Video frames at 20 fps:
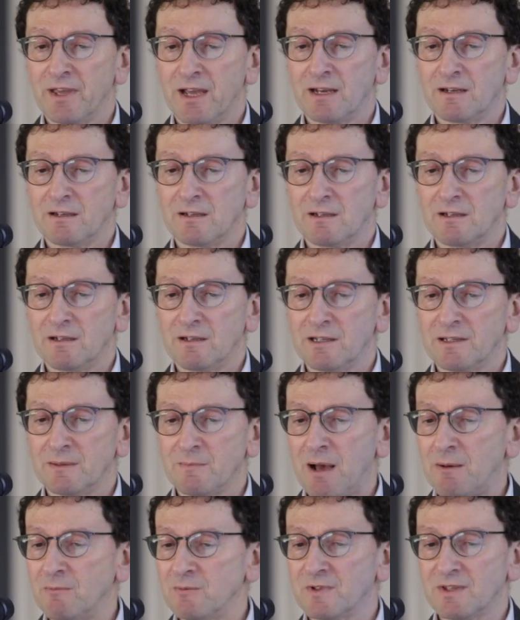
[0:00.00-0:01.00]
And his
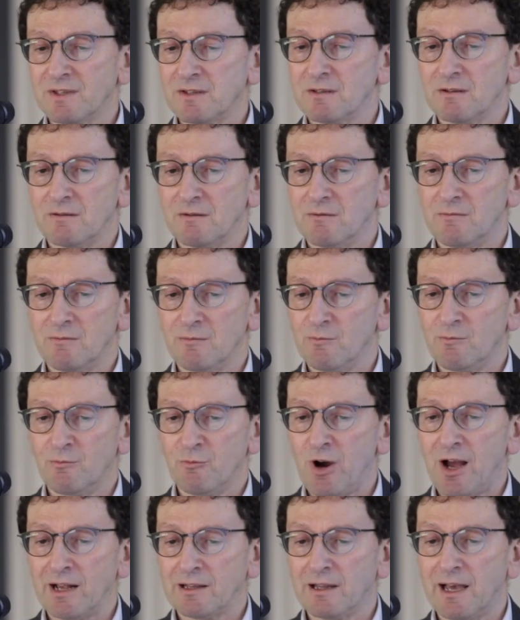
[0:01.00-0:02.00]
mum's a
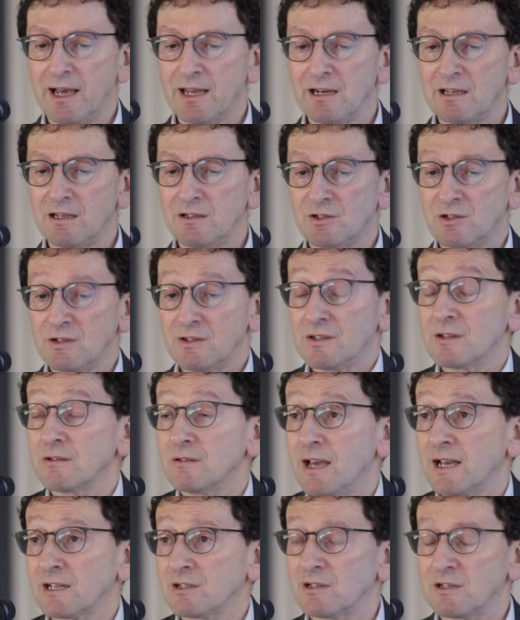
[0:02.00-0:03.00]
bright lady. She's
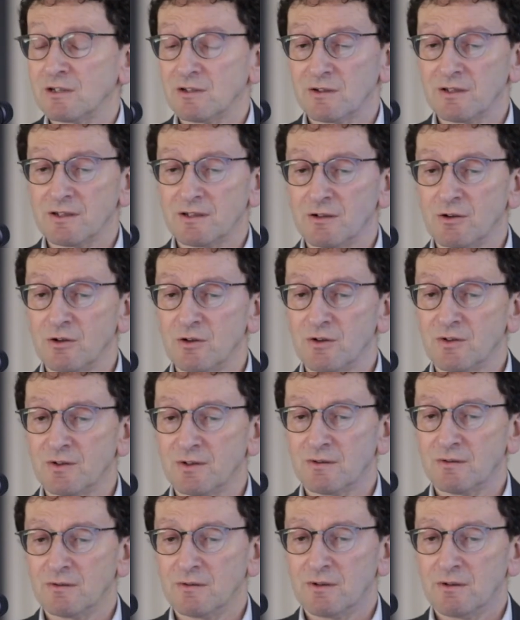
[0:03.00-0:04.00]
a
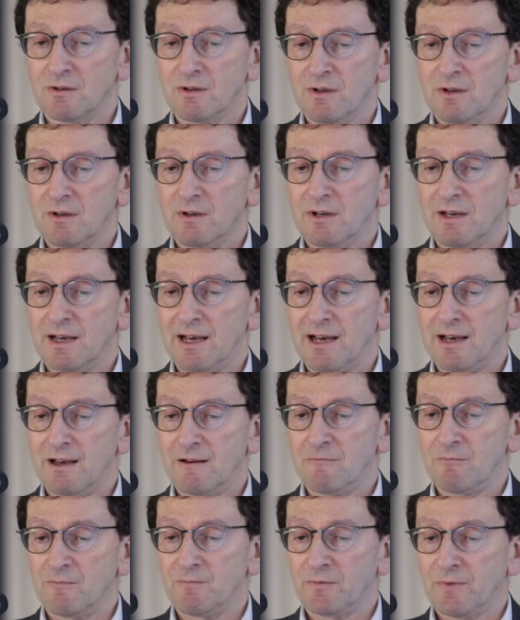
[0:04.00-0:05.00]
nurse.
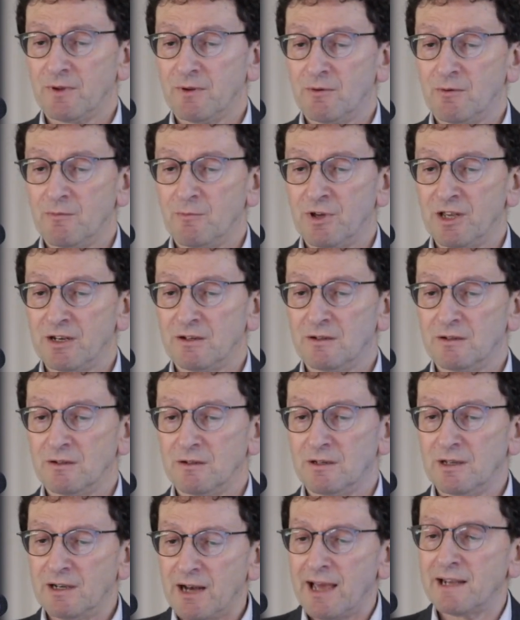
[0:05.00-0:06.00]
But
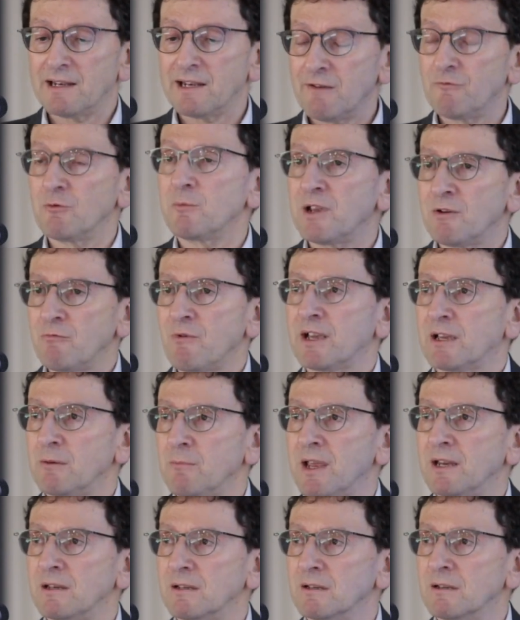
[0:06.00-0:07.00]
it had never been
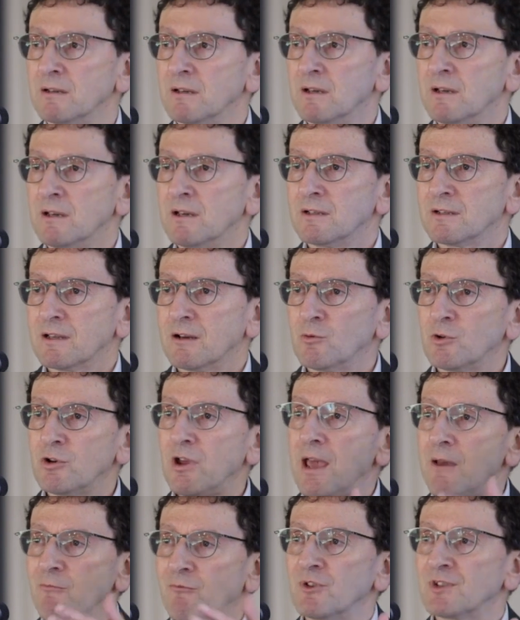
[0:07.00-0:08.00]
recommended. So I want
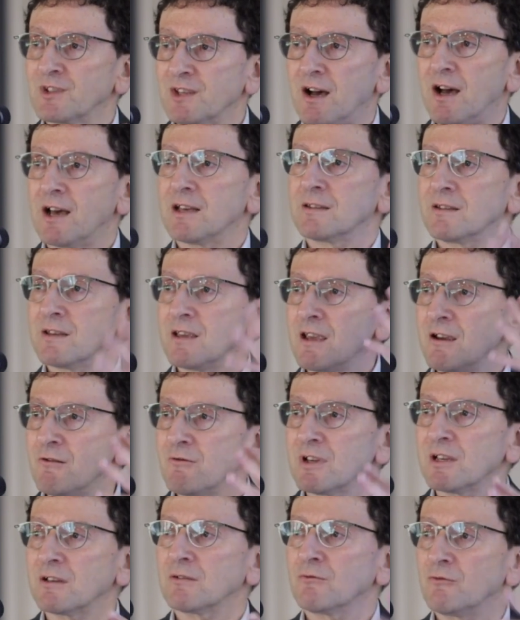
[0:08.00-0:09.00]
to emphasise
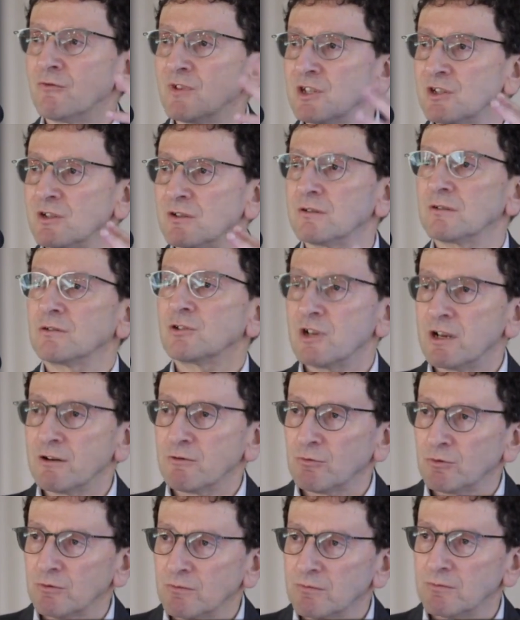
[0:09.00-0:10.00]
hearing, vision,
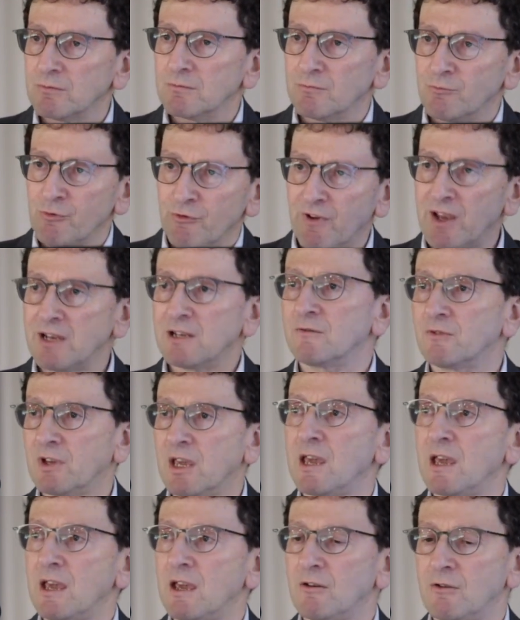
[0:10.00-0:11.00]
general preventive
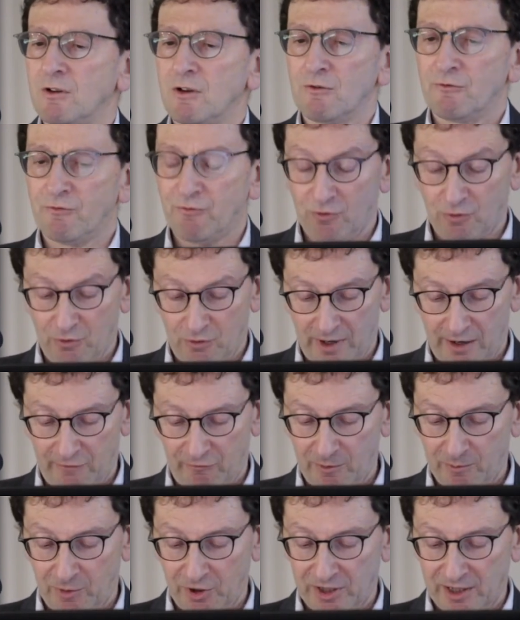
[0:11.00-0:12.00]
care for
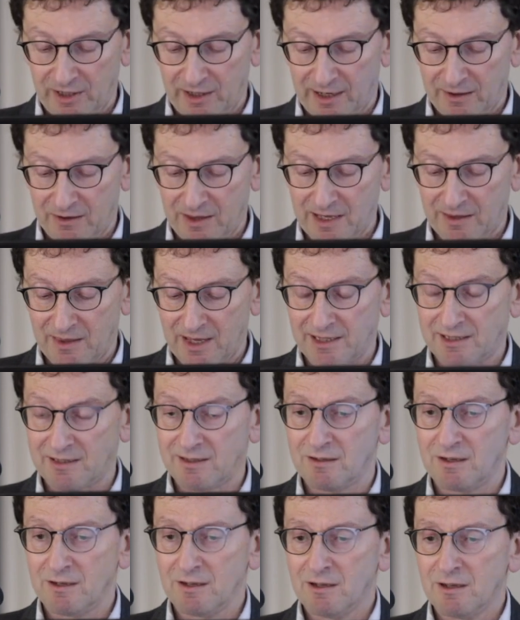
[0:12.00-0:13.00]
everybody. And I think
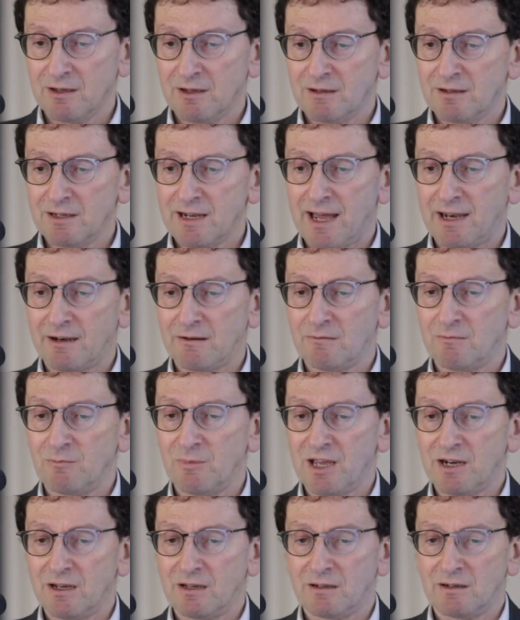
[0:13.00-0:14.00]
that's done
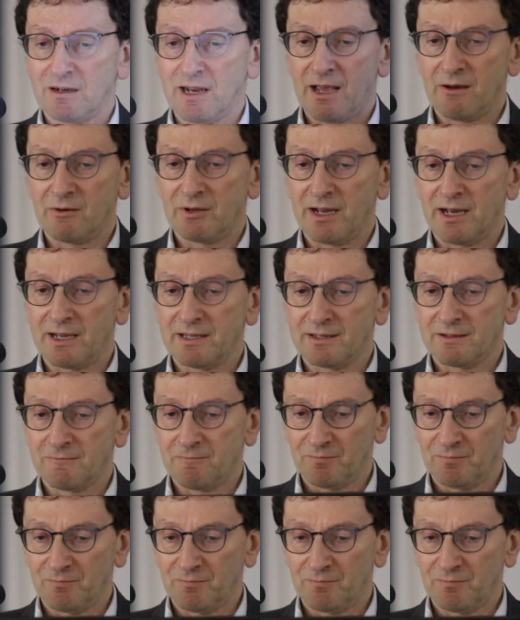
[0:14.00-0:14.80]
better nowadays.